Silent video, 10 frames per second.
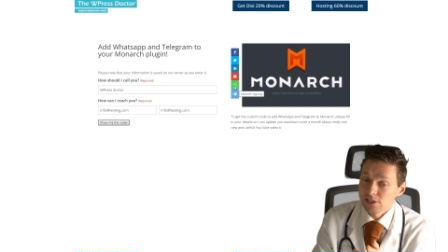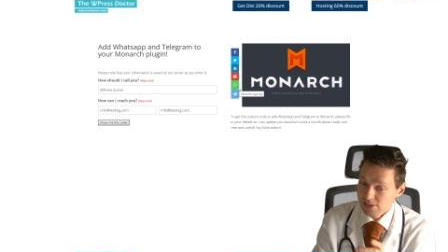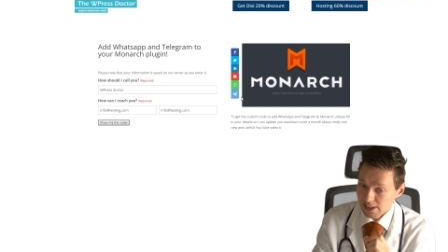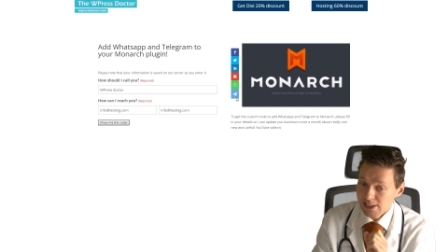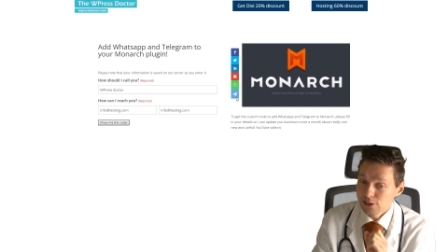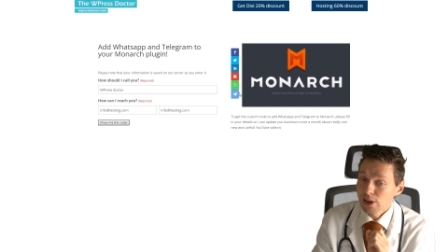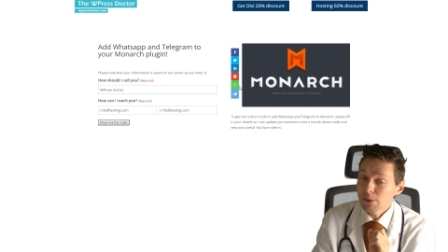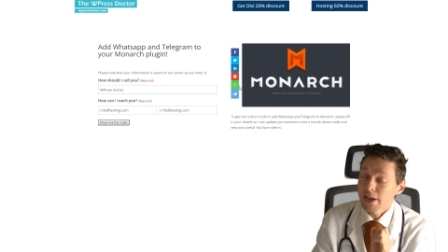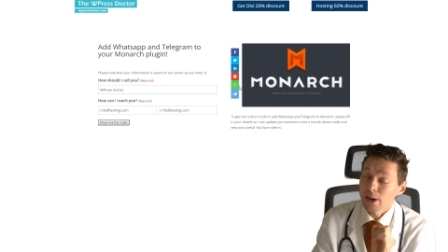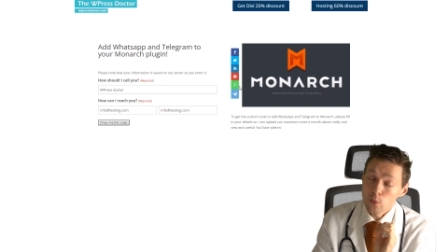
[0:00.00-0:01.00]

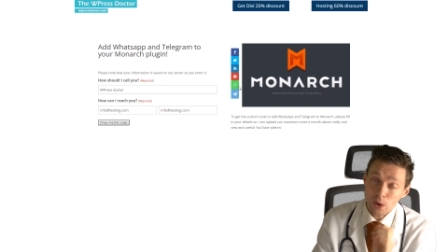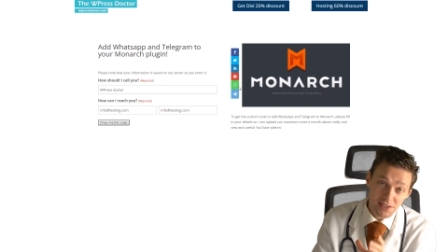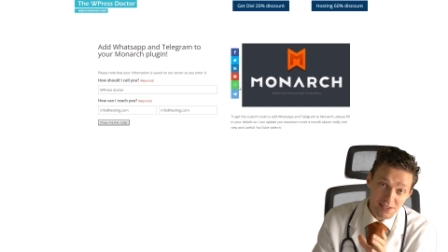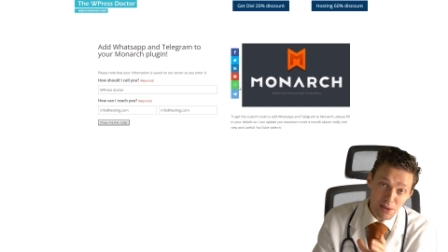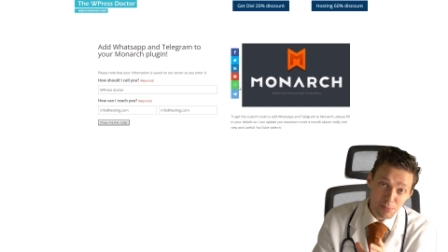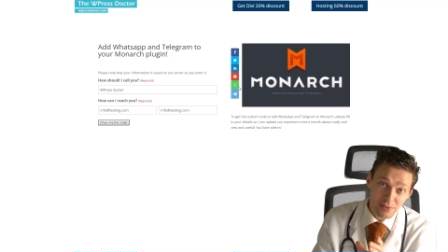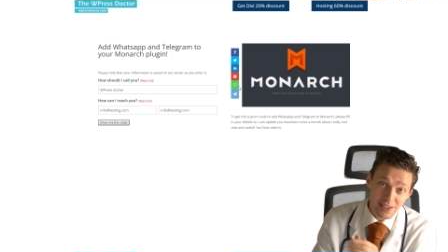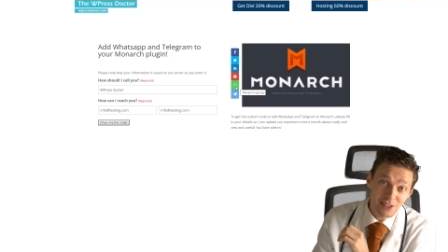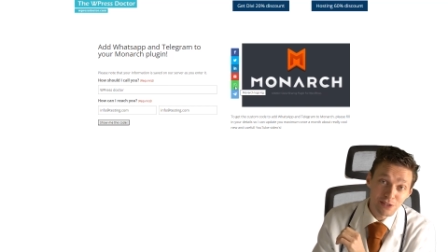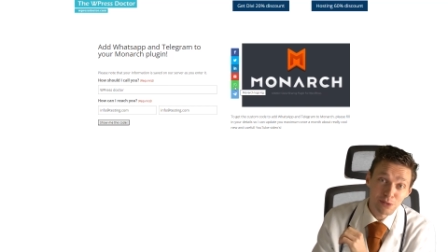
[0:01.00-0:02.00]
Telegram and WhatsApp
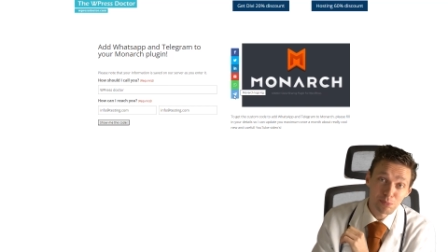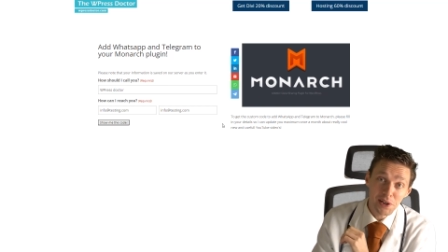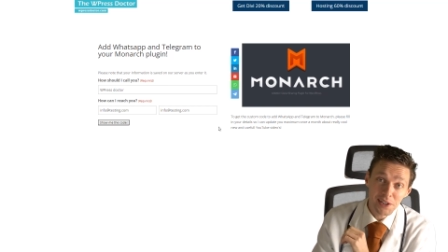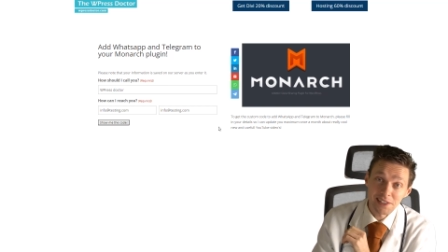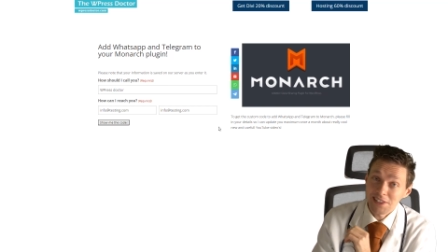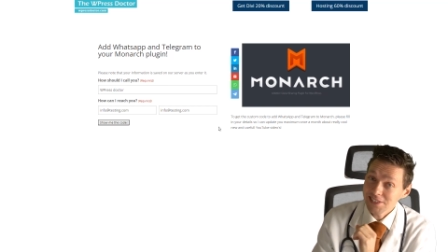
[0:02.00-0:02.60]
into your plugin.